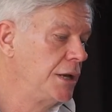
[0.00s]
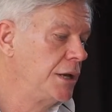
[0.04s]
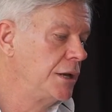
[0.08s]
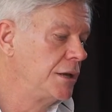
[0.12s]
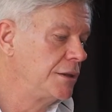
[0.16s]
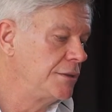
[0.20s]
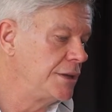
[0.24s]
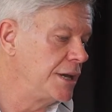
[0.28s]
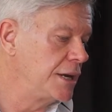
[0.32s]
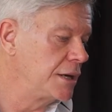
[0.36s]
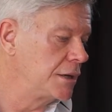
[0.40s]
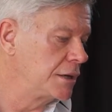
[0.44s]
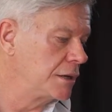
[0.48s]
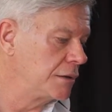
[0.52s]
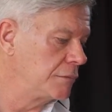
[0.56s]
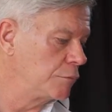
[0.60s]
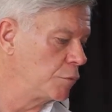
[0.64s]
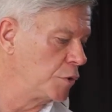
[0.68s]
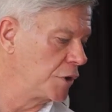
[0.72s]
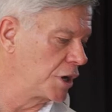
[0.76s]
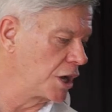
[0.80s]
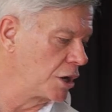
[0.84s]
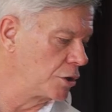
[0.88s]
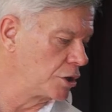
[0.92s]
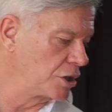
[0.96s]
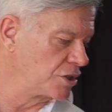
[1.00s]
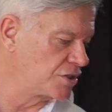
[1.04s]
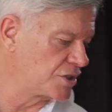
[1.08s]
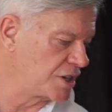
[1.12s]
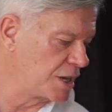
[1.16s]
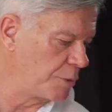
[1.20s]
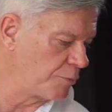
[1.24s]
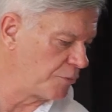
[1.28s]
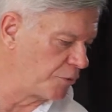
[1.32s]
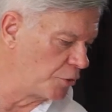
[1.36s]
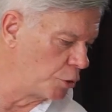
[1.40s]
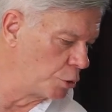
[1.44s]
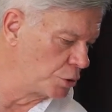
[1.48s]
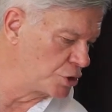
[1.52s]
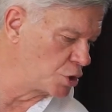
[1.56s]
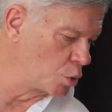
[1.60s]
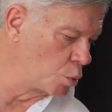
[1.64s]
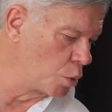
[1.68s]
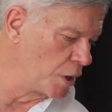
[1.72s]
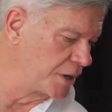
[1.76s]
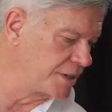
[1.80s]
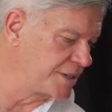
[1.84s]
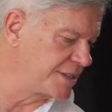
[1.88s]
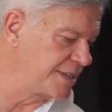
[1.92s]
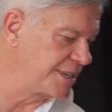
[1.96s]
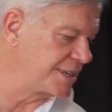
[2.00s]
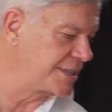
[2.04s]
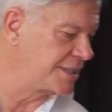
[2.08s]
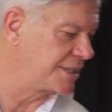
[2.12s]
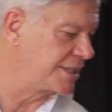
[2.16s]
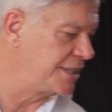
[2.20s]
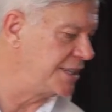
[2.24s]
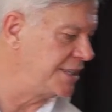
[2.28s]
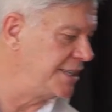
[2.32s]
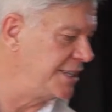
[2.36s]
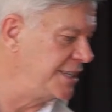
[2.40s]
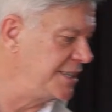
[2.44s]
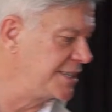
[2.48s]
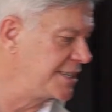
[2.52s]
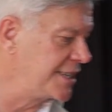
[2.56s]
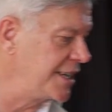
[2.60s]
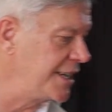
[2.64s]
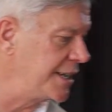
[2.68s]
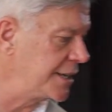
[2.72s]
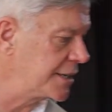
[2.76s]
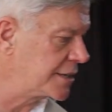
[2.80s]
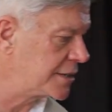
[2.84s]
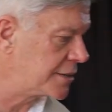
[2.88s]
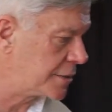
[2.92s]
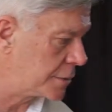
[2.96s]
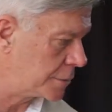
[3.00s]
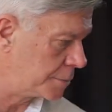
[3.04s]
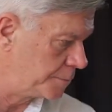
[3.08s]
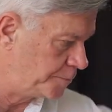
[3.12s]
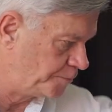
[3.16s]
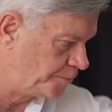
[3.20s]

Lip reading: Then we're going to skip forward to 166,